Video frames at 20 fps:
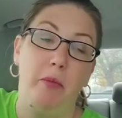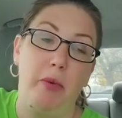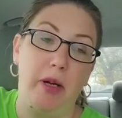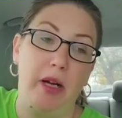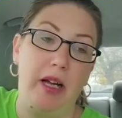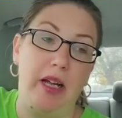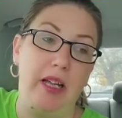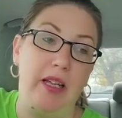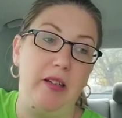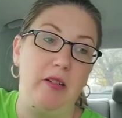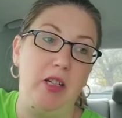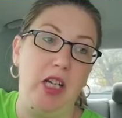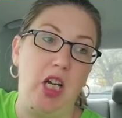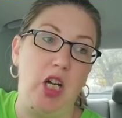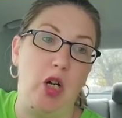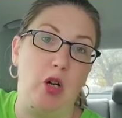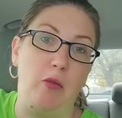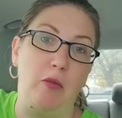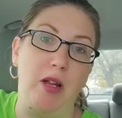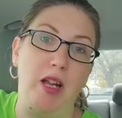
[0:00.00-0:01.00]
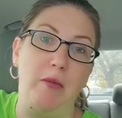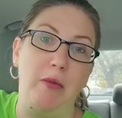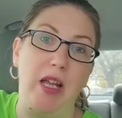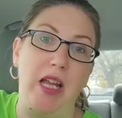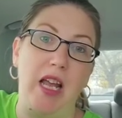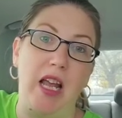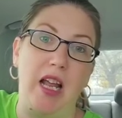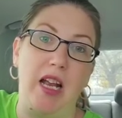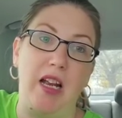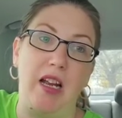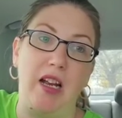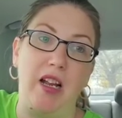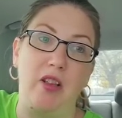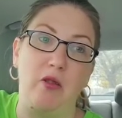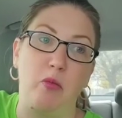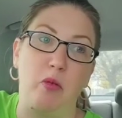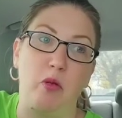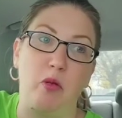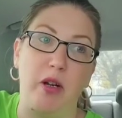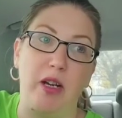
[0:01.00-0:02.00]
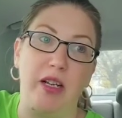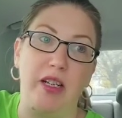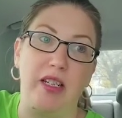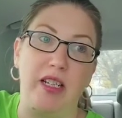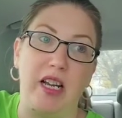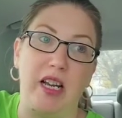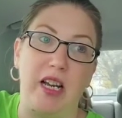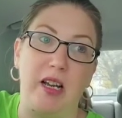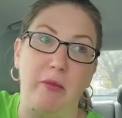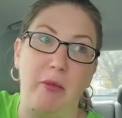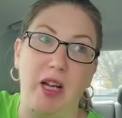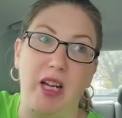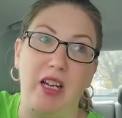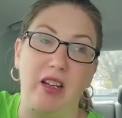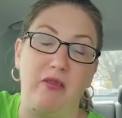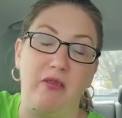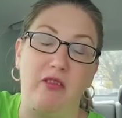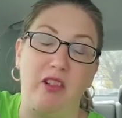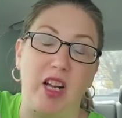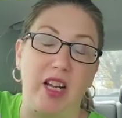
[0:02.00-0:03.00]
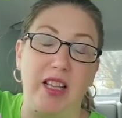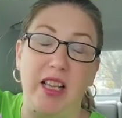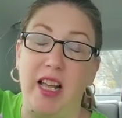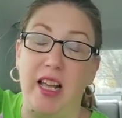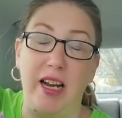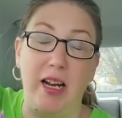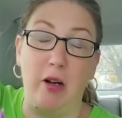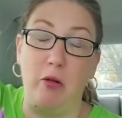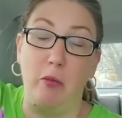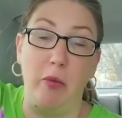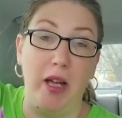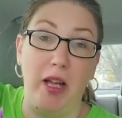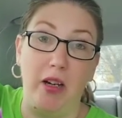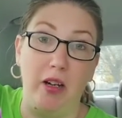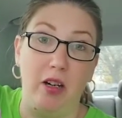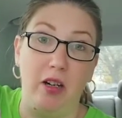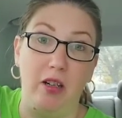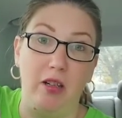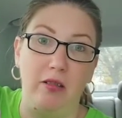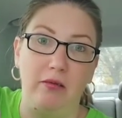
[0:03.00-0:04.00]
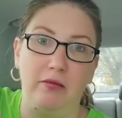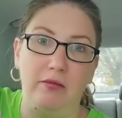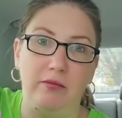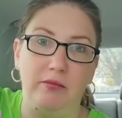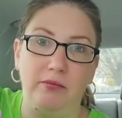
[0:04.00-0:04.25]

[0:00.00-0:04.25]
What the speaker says: But, you know, maybe at another point in time I can find that out better.